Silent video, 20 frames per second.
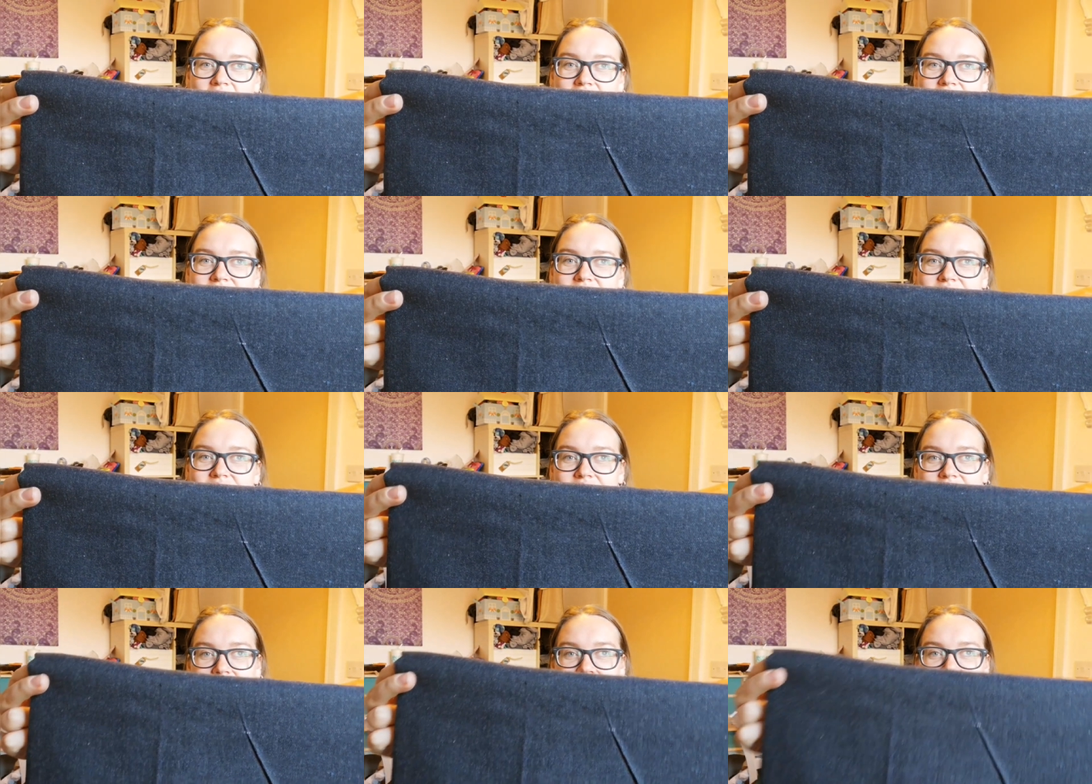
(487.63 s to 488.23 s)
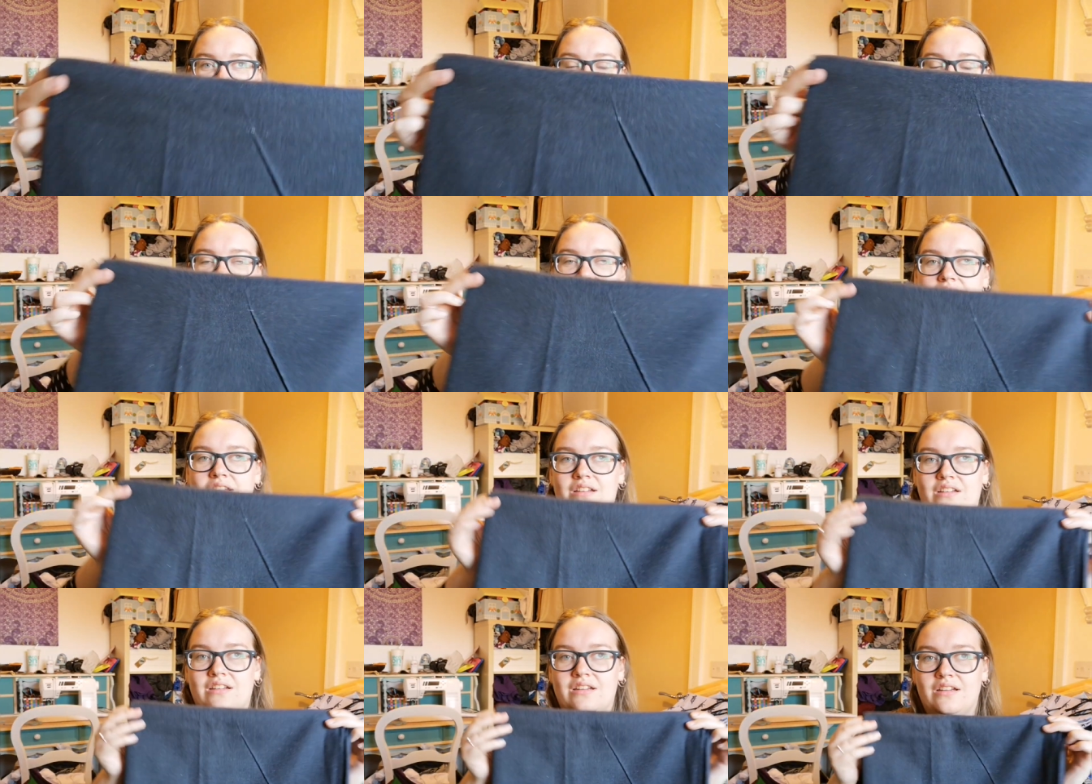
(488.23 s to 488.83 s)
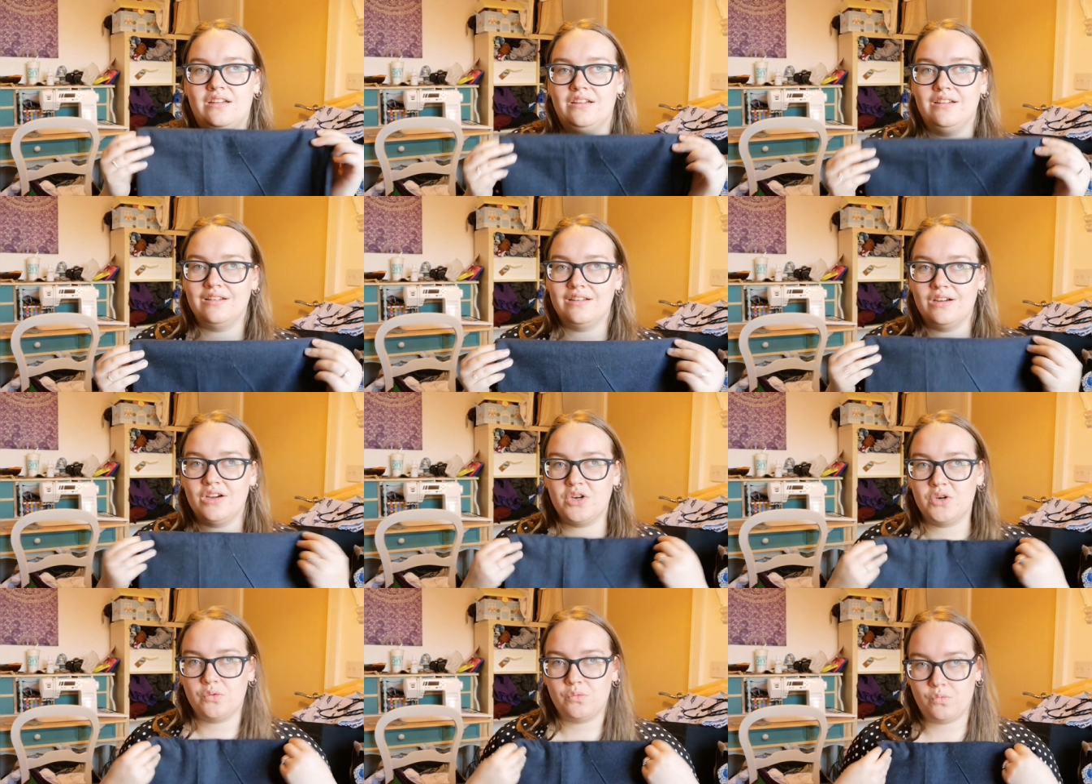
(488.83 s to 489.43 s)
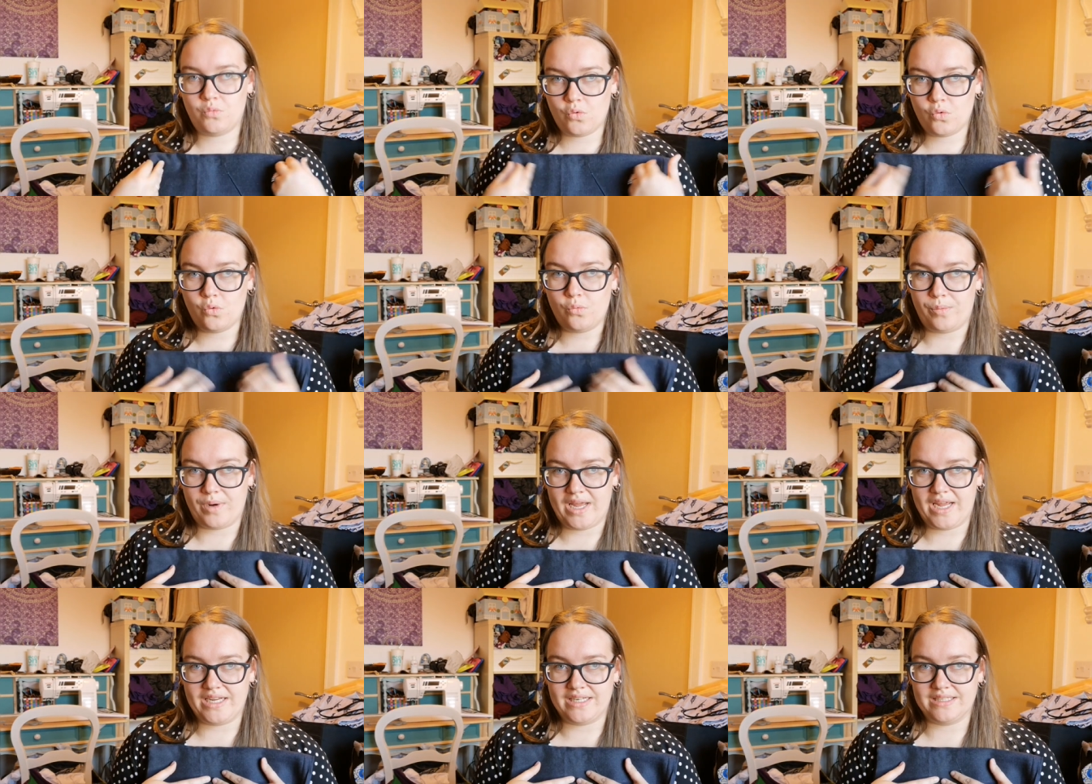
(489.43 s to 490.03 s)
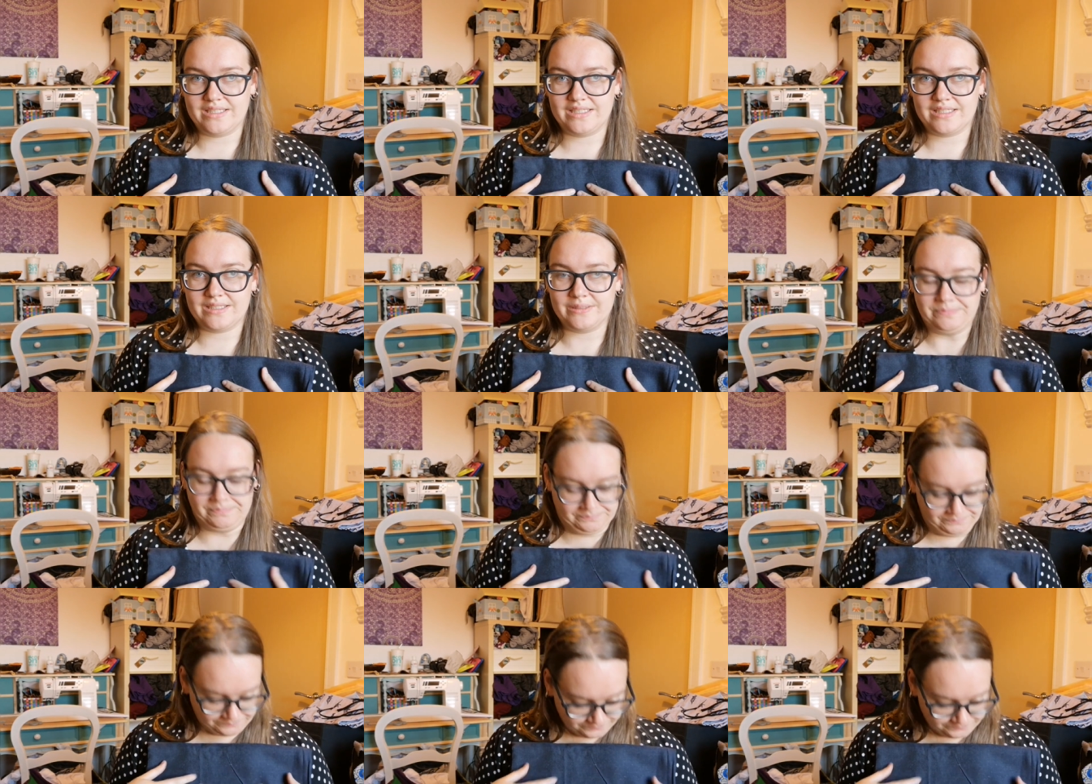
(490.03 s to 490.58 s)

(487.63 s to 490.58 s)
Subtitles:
I think, wool blend.